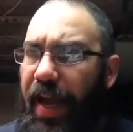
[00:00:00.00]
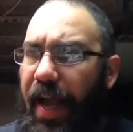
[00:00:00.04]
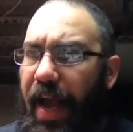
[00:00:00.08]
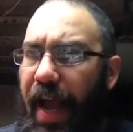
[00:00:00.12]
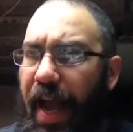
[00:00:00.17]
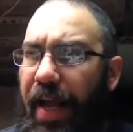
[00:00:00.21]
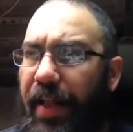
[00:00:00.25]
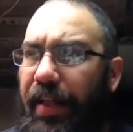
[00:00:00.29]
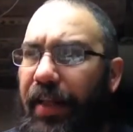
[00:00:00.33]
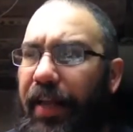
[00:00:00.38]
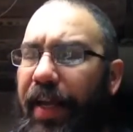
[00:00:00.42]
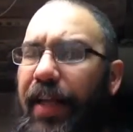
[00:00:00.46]

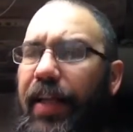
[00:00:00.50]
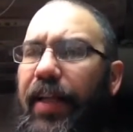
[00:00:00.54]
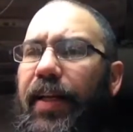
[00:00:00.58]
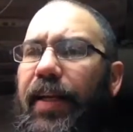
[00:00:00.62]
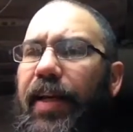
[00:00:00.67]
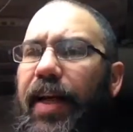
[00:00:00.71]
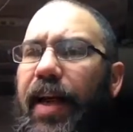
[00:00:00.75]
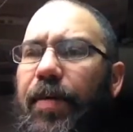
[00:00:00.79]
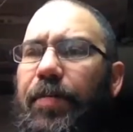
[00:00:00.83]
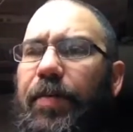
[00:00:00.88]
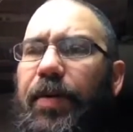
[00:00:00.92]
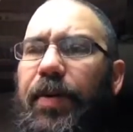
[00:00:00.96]
And
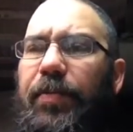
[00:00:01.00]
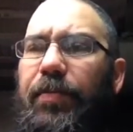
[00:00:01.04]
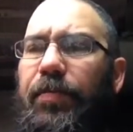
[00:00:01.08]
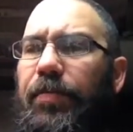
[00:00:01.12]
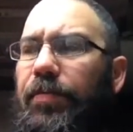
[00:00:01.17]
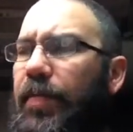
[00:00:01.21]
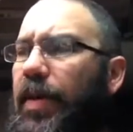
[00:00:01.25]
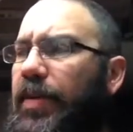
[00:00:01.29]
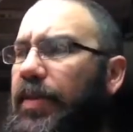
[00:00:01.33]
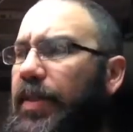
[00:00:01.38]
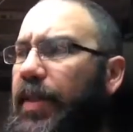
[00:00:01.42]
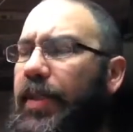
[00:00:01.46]
lately
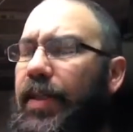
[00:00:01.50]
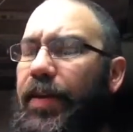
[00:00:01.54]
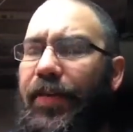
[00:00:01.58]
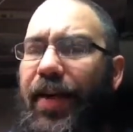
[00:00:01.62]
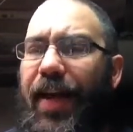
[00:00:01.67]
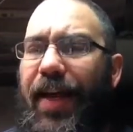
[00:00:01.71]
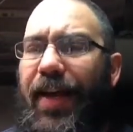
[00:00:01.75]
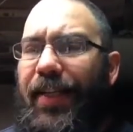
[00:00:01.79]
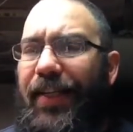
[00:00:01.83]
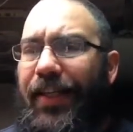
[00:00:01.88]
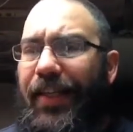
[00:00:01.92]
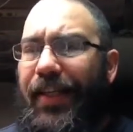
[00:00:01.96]
since I've
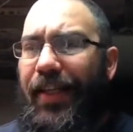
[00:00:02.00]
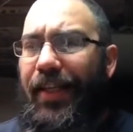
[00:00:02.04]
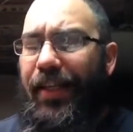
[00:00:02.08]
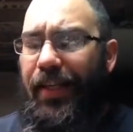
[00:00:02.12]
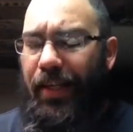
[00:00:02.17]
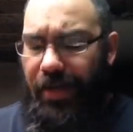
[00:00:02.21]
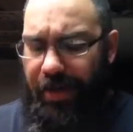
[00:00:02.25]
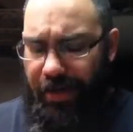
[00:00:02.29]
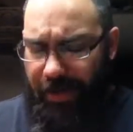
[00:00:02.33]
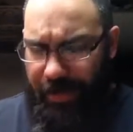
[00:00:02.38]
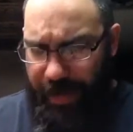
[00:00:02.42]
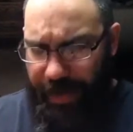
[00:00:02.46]
had it sitting
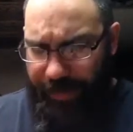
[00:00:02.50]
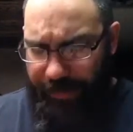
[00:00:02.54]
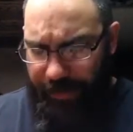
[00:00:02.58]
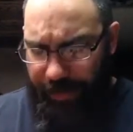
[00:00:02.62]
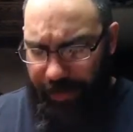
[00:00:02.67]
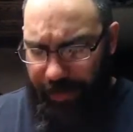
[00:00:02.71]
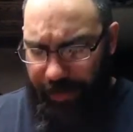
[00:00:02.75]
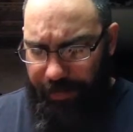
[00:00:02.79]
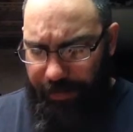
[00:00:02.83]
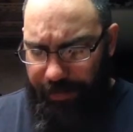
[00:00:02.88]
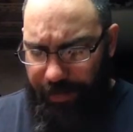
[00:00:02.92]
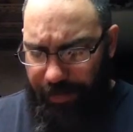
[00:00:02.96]
here, and I haven't
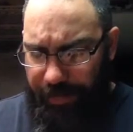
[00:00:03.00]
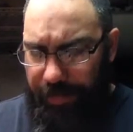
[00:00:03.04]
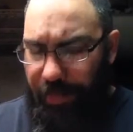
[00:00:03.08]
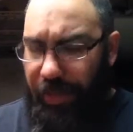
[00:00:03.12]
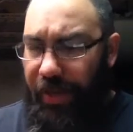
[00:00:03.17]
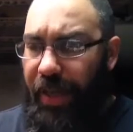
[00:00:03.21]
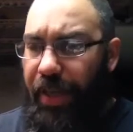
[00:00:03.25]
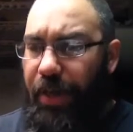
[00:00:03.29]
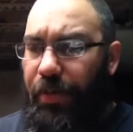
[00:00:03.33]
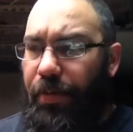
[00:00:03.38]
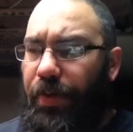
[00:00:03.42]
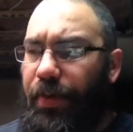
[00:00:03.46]
really been
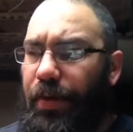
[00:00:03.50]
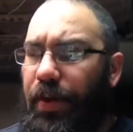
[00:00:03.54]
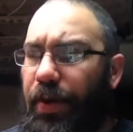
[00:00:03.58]
playing with